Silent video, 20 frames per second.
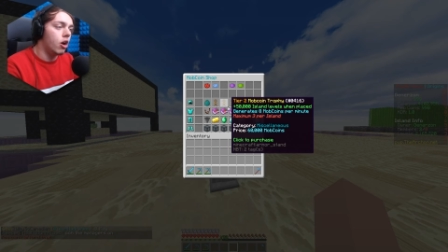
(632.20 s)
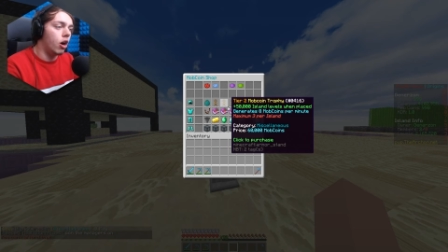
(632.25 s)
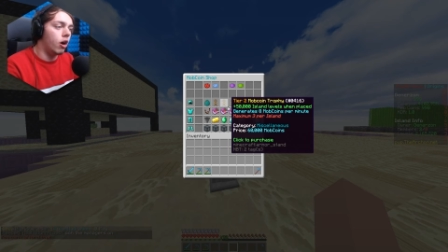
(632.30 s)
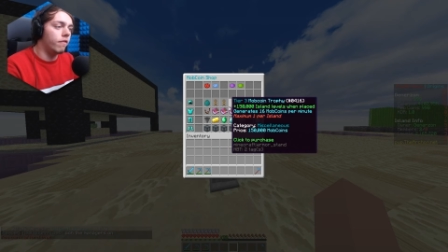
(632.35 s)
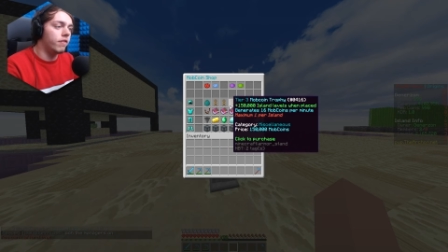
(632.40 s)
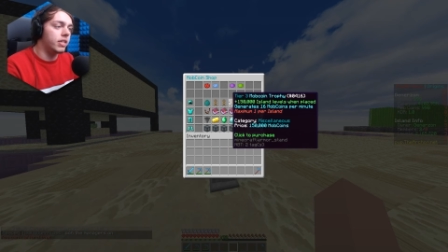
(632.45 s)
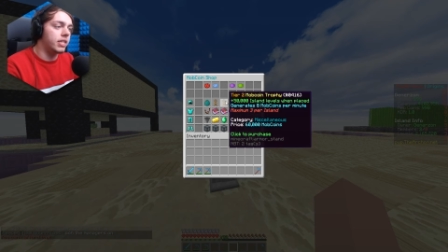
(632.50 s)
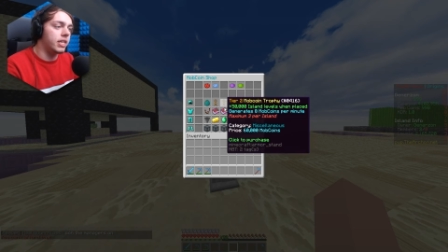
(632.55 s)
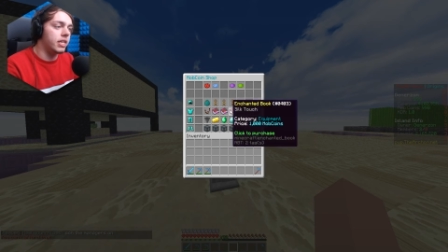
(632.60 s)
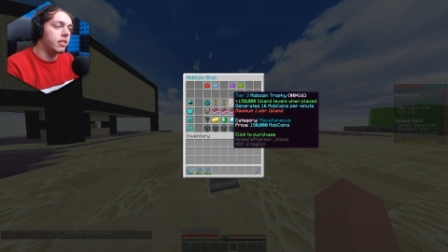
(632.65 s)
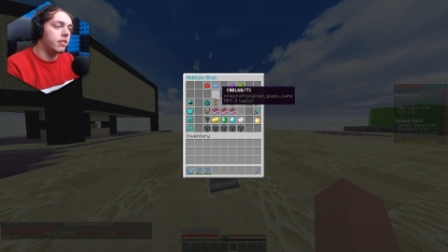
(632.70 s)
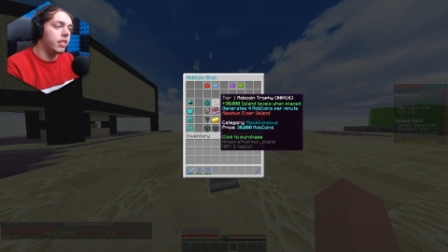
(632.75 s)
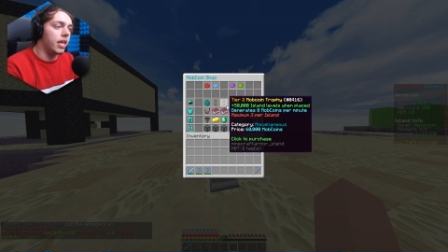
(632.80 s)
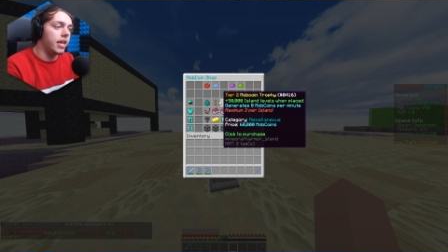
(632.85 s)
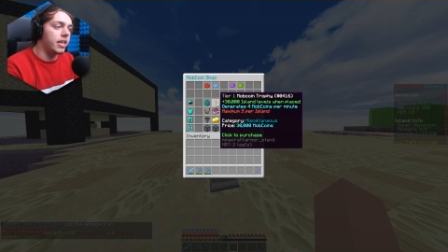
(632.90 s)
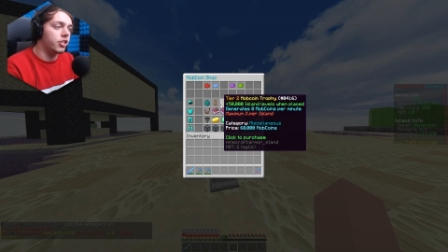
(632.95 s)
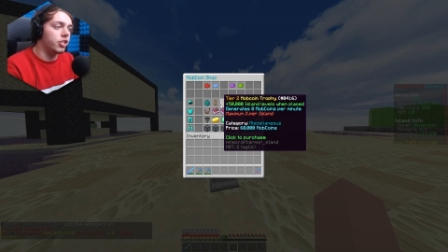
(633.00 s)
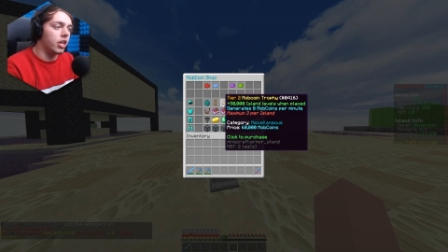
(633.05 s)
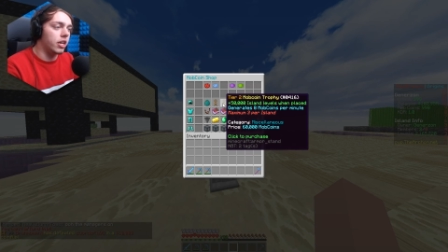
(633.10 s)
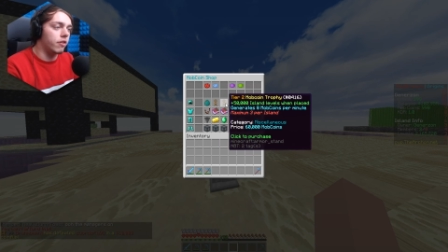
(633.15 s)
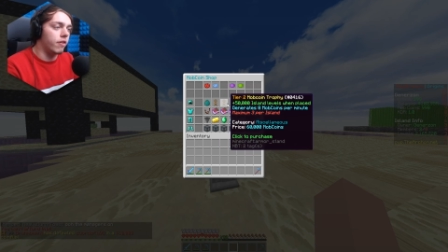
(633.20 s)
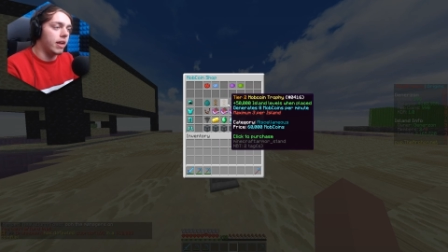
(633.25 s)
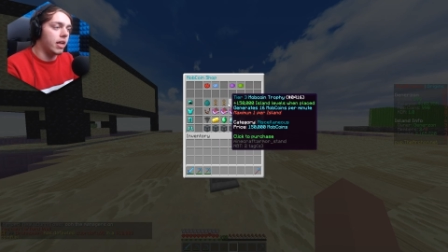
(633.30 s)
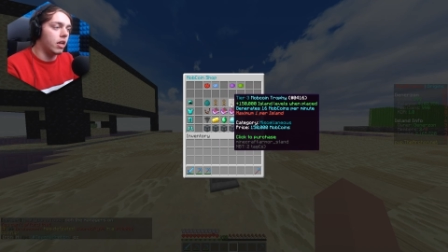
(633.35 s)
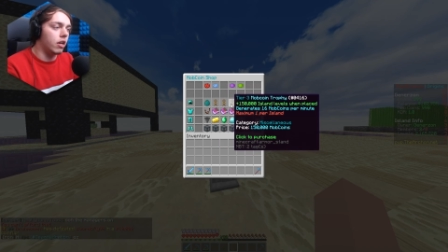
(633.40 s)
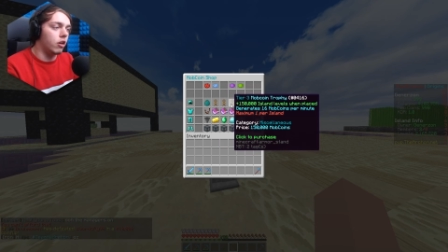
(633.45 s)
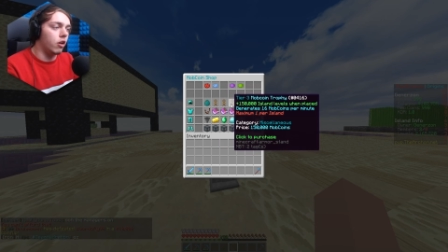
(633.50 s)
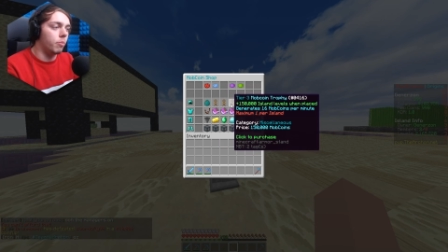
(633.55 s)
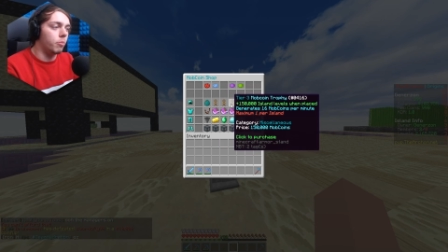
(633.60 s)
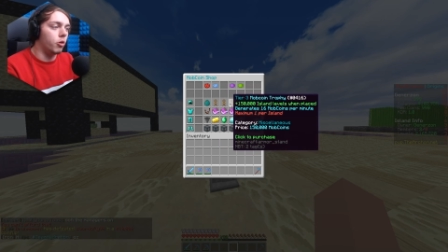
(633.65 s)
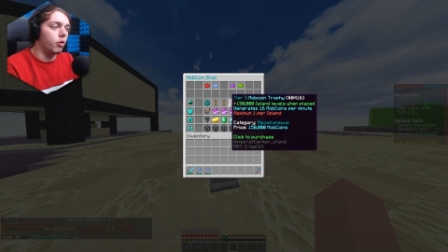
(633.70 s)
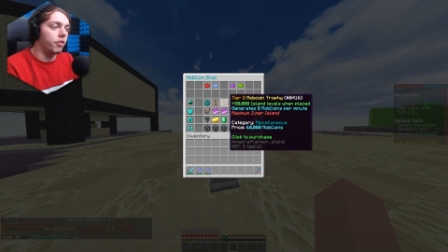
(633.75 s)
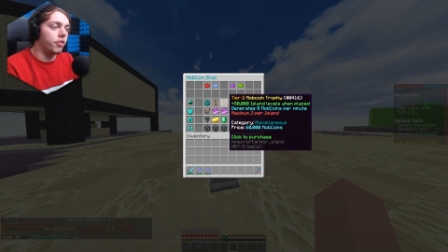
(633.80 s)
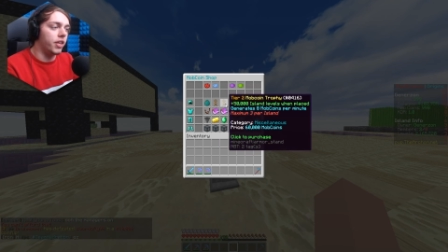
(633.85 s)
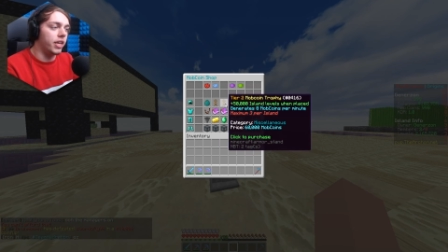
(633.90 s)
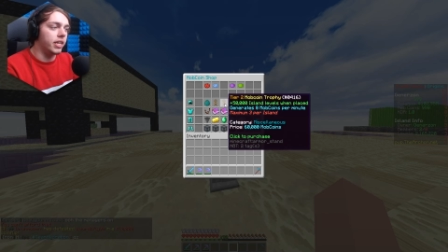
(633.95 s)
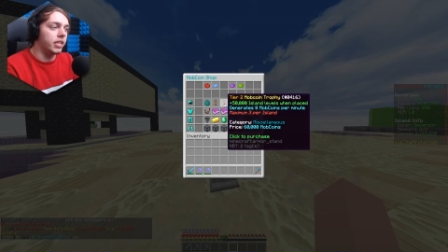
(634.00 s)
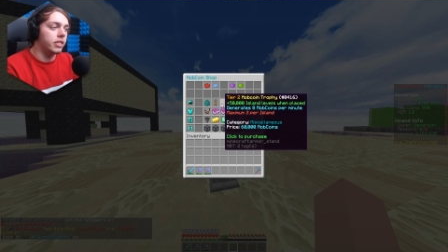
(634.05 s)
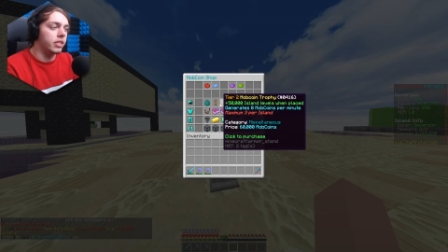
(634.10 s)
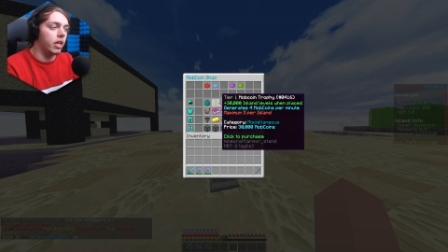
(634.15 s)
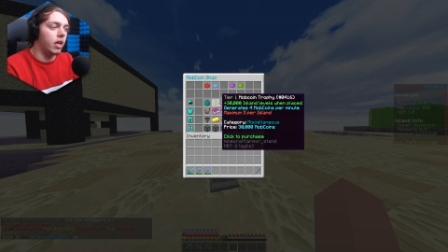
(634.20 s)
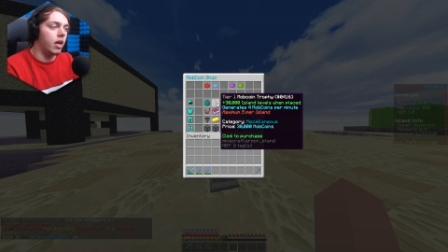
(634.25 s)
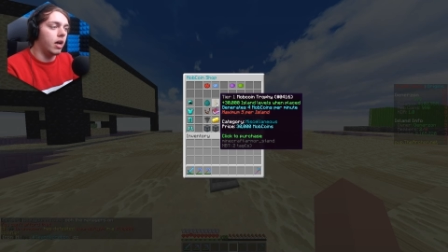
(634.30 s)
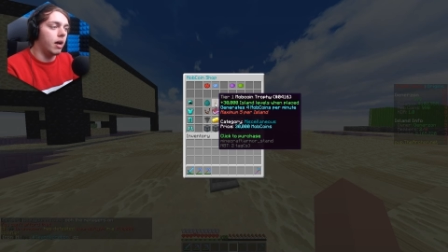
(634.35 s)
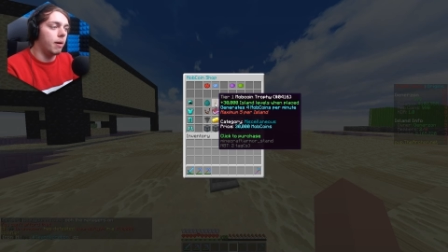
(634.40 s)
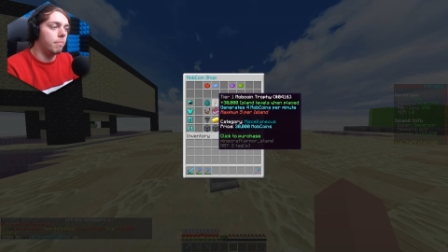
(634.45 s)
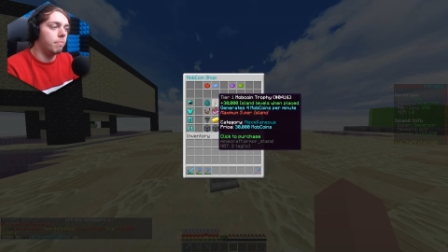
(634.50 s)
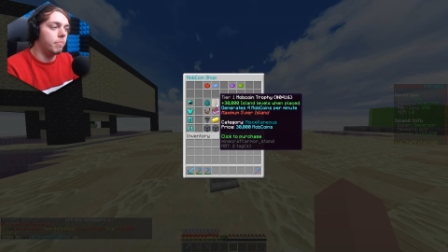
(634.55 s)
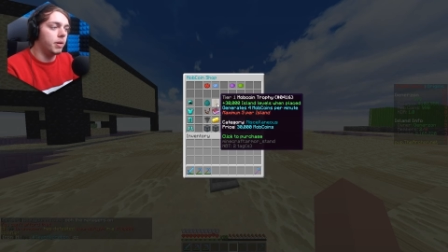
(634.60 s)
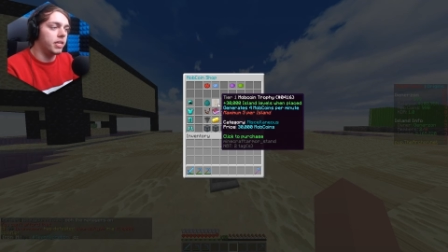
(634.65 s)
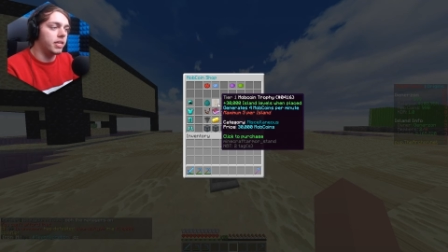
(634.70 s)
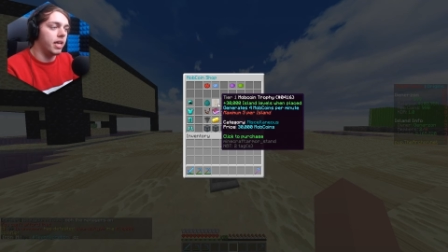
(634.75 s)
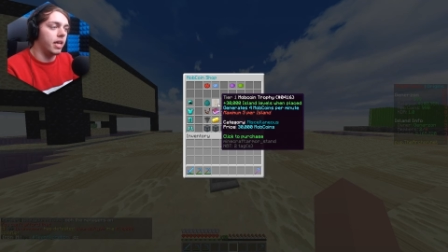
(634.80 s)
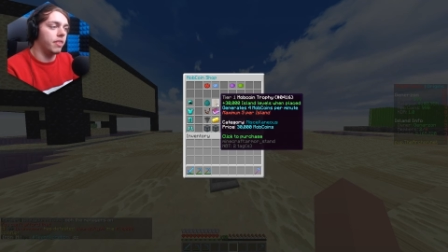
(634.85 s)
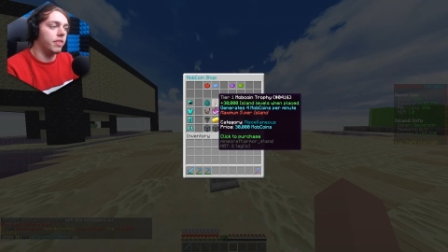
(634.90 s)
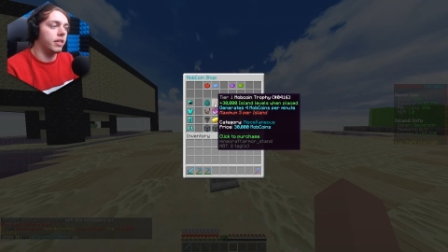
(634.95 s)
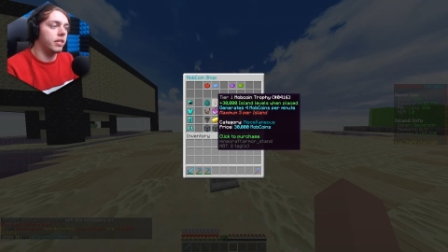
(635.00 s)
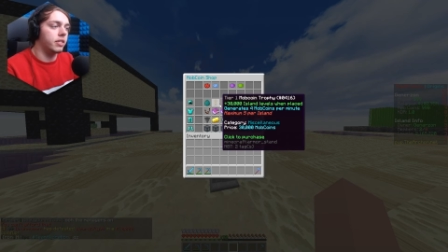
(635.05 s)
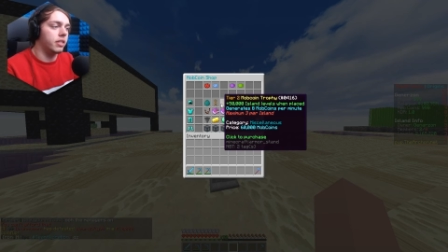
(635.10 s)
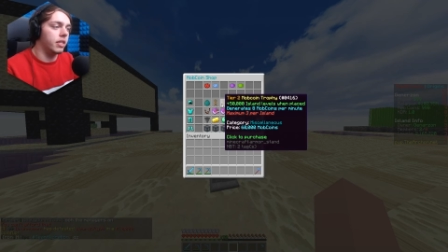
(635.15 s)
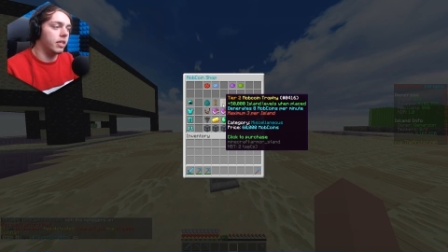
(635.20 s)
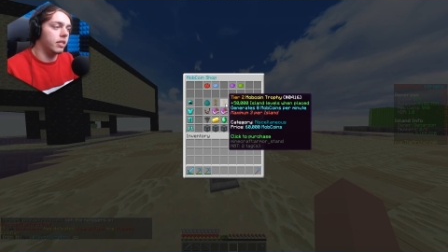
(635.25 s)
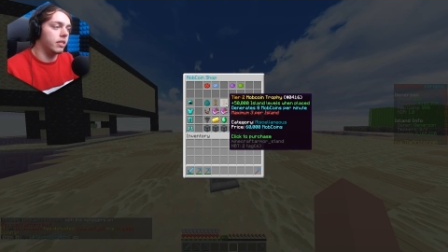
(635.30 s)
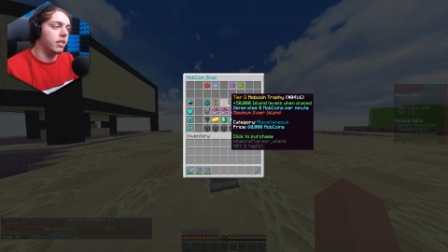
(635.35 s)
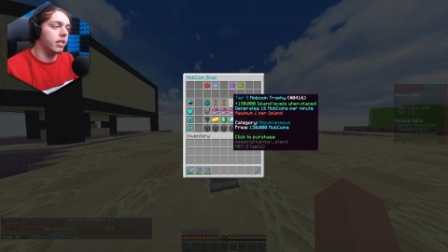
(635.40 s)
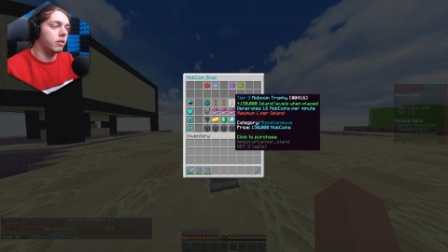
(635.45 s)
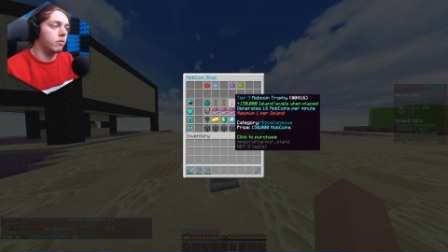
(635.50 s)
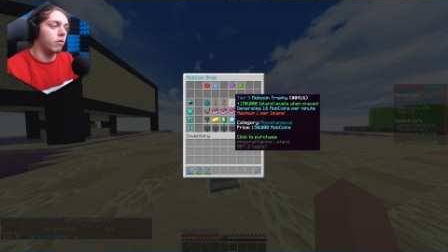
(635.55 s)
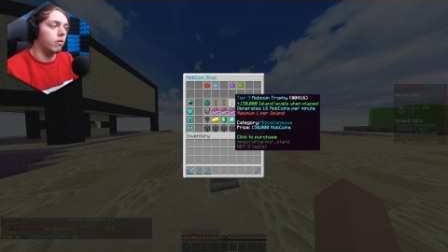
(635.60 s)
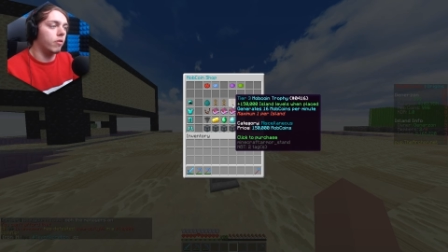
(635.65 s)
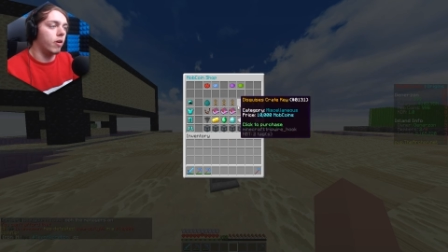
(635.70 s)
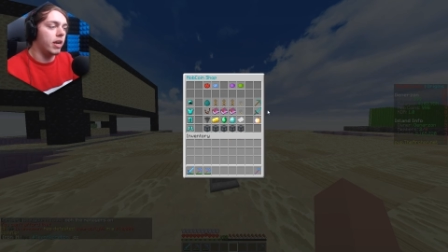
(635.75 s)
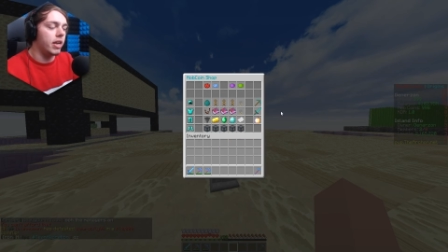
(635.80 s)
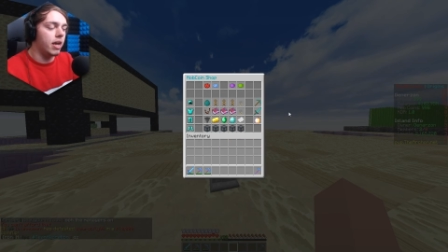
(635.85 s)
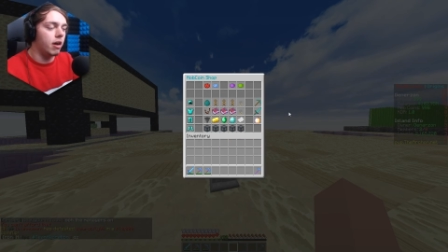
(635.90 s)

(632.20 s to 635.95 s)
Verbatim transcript: Obviously they generate a lot more things. Um, but yeah, this th this one right